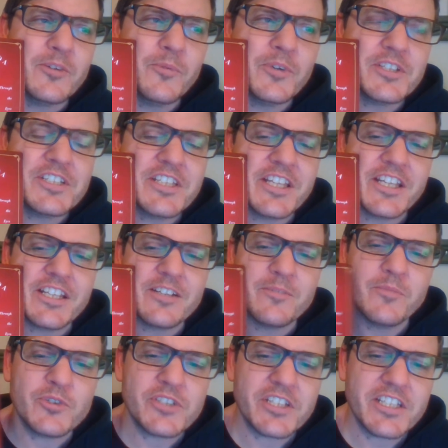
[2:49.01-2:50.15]
was that
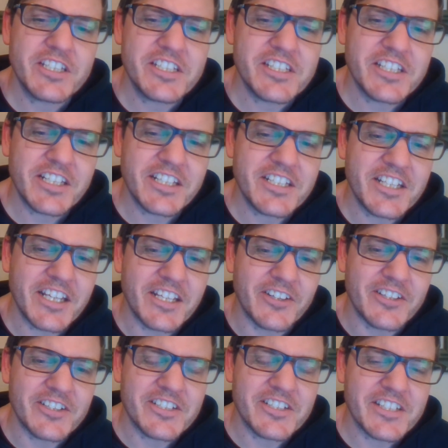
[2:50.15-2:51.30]
most of these
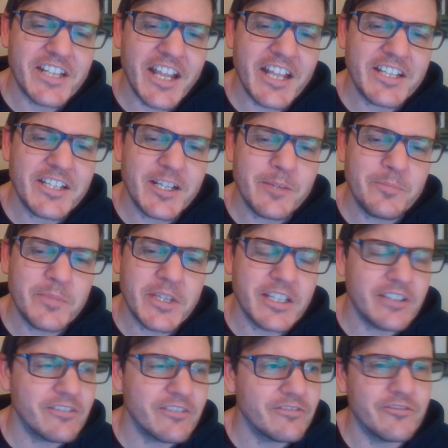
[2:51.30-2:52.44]
dictators ended up
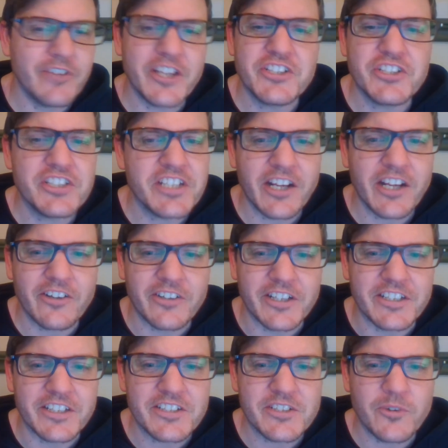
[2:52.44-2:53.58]
being
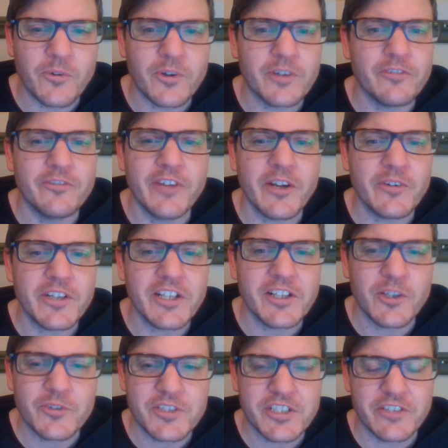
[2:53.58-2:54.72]
vegetarians or very
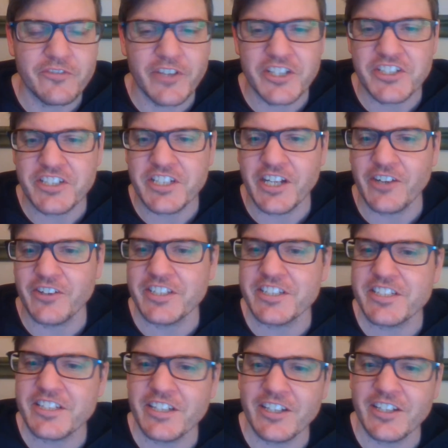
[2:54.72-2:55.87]
close to vegetarians.